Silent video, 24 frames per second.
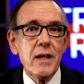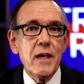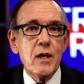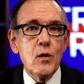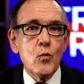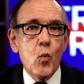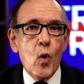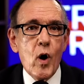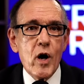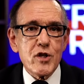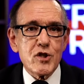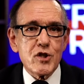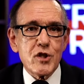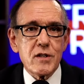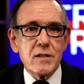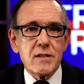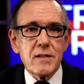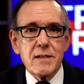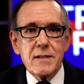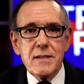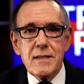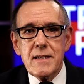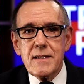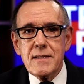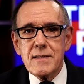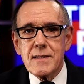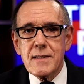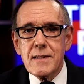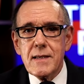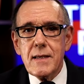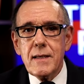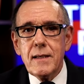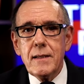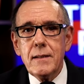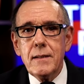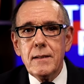in Washington,
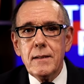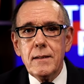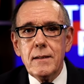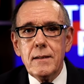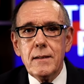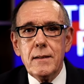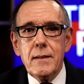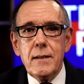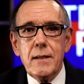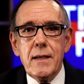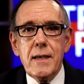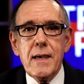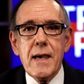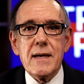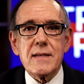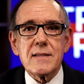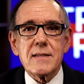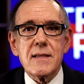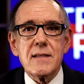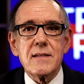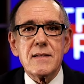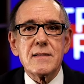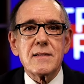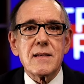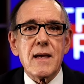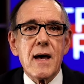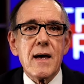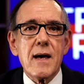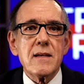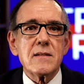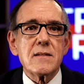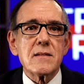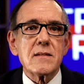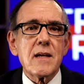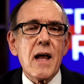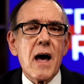D.C. He has
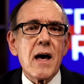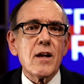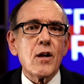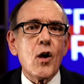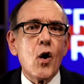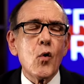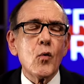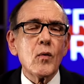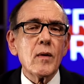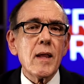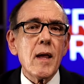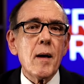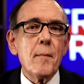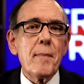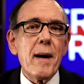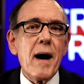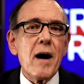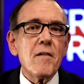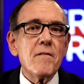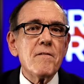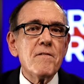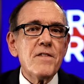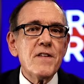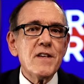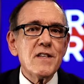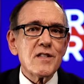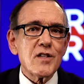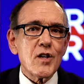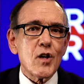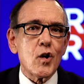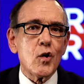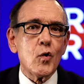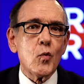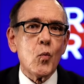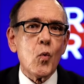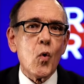insights not only about
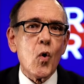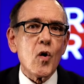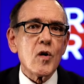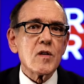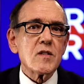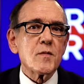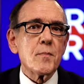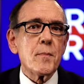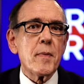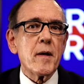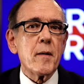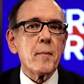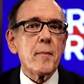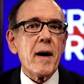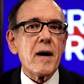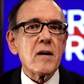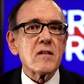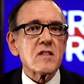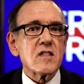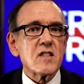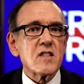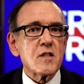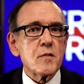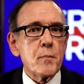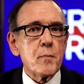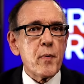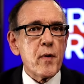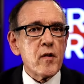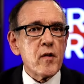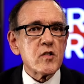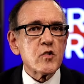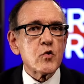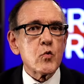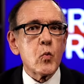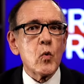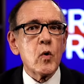physical wars, but about
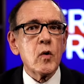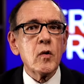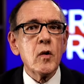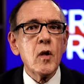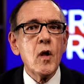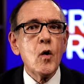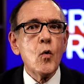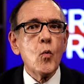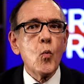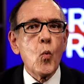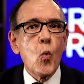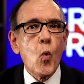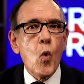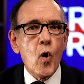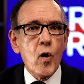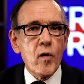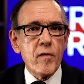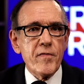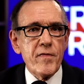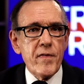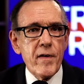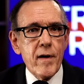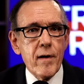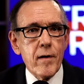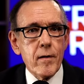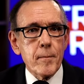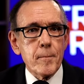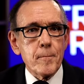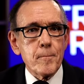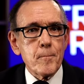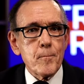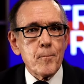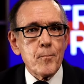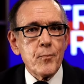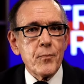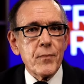spiritual warfare.
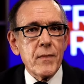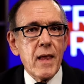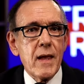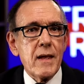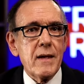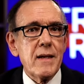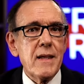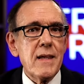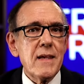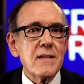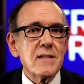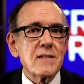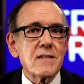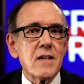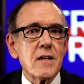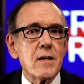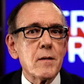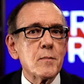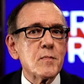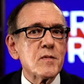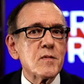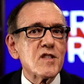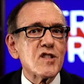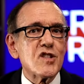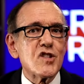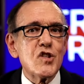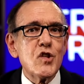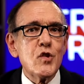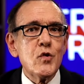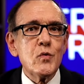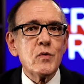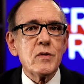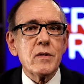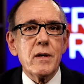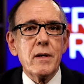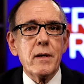And he is an
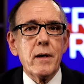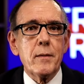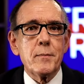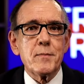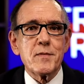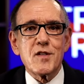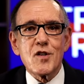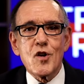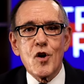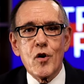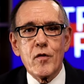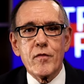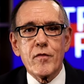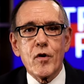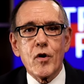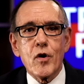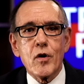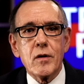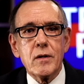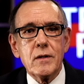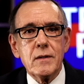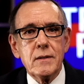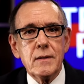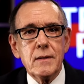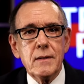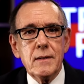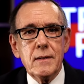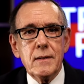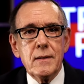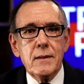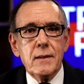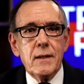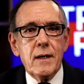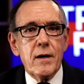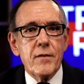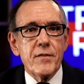astute observer
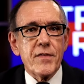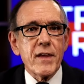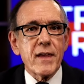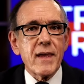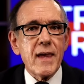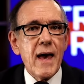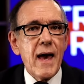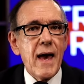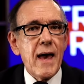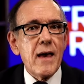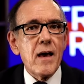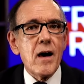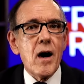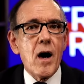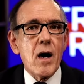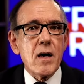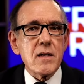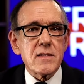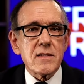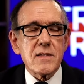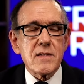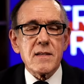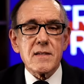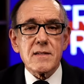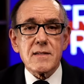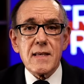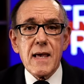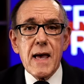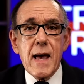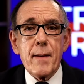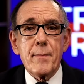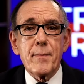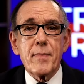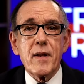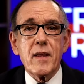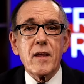of the chaos that's
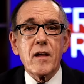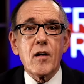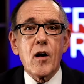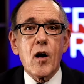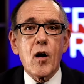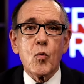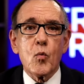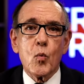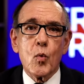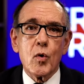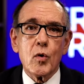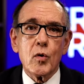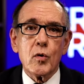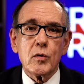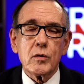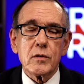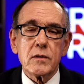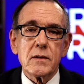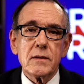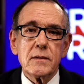happening in our world.